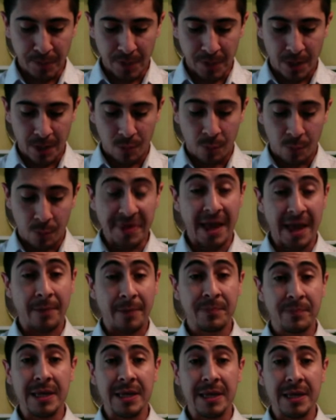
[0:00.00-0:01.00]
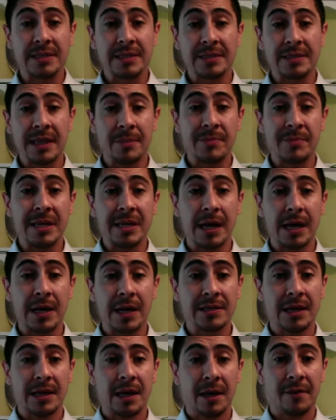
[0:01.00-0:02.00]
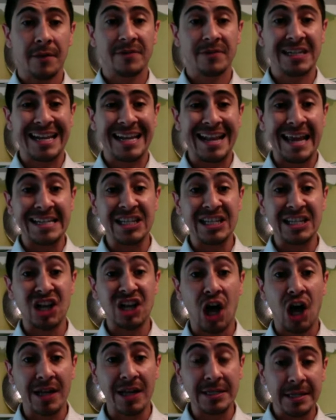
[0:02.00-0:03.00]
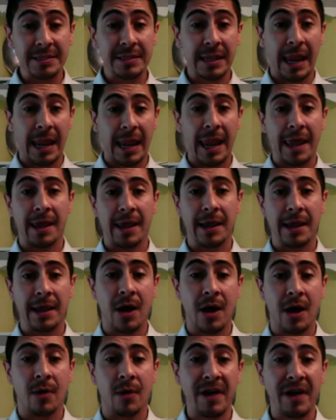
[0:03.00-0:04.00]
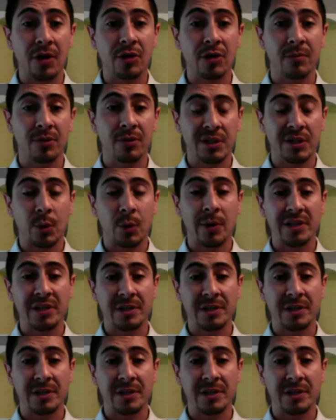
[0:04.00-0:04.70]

with that being said, because of tonight's content and how valuable it's going to